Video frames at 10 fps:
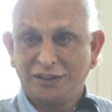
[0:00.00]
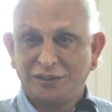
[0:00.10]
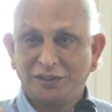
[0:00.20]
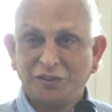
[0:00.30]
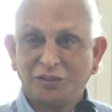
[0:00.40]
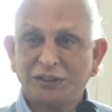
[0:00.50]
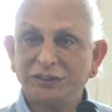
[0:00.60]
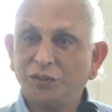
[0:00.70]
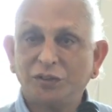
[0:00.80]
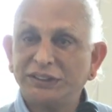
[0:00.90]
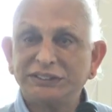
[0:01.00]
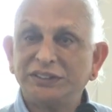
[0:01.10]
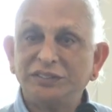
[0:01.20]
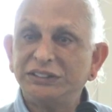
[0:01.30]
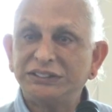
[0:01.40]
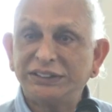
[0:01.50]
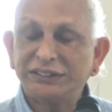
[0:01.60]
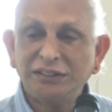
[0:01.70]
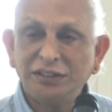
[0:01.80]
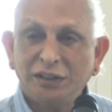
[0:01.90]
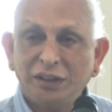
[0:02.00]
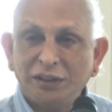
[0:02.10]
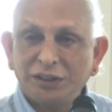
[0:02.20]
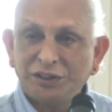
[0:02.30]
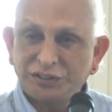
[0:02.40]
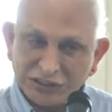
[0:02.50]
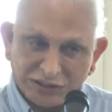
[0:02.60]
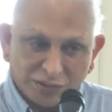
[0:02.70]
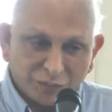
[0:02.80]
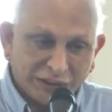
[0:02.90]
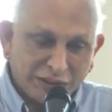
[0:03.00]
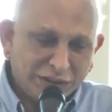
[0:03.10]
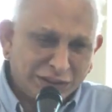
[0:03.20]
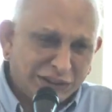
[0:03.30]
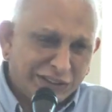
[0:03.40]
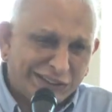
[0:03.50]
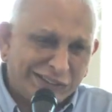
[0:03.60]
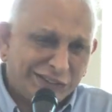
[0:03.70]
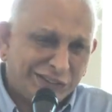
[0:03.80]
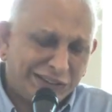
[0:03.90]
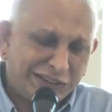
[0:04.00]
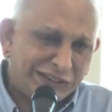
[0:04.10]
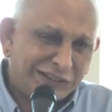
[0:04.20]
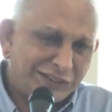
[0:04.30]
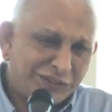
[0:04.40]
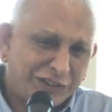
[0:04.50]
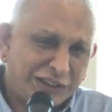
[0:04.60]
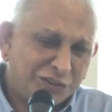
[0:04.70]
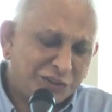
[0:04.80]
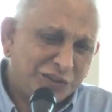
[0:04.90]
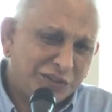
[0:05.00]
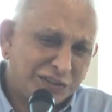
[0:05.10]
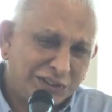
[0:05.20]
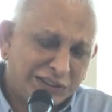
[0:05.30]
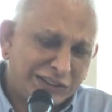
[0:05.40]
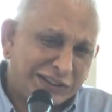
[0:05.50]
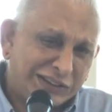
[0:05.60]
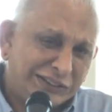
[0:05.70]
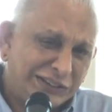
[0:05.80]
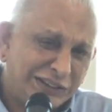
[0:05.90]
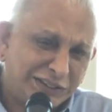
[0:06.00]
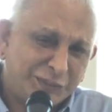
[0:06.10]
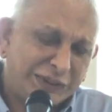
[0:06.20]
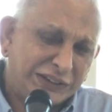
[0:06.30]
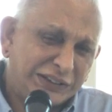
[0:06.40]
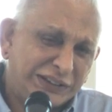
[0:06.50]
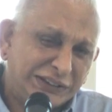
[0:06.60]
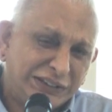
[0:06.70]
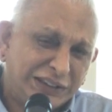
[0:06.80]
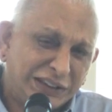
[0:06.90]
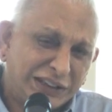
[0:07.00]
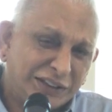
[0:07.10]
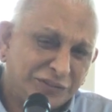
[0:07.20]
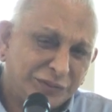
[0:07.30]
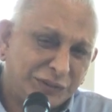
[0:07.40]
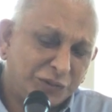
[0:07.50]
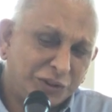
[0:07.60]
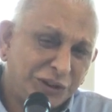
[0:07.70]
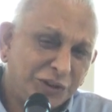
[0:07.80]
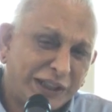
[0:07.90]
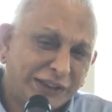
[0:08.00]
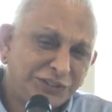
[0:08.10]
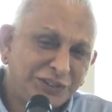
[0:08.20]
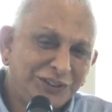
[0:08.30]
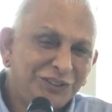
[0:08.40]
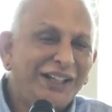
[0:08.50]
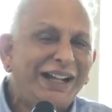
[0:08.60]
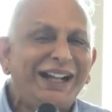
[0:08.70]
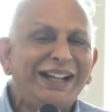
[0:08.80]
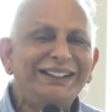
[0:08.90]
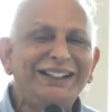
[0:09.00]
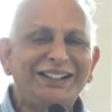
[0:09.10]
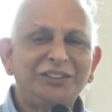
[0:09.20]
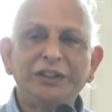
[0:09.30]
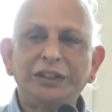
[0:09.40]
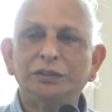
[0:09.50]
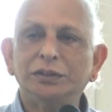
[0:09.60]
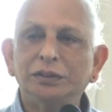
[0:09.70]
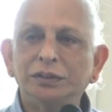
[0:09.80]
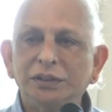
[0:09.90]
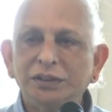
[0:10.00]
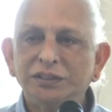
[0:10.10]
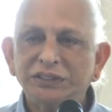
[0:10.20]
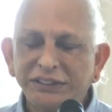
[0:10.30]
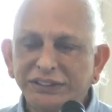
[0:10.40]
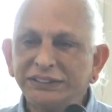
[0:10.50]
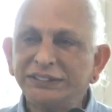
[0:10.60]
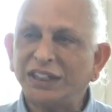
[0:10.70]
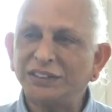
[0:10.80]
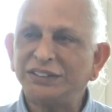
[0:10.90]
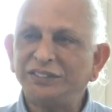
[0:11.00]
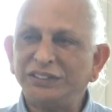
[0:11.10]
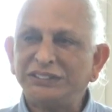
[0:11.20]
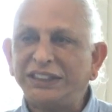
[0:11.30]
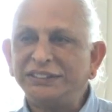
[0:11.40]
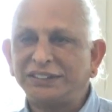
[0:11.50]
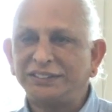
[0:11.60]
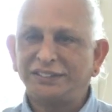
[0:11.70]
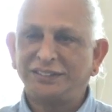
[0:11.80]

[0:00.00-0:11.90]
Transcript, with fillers: You know, what is civilization? You see somebody and you think, this fellow, I think he's better dead than alive. But what do you actually do? Hi, how are you? See, this is our civilization.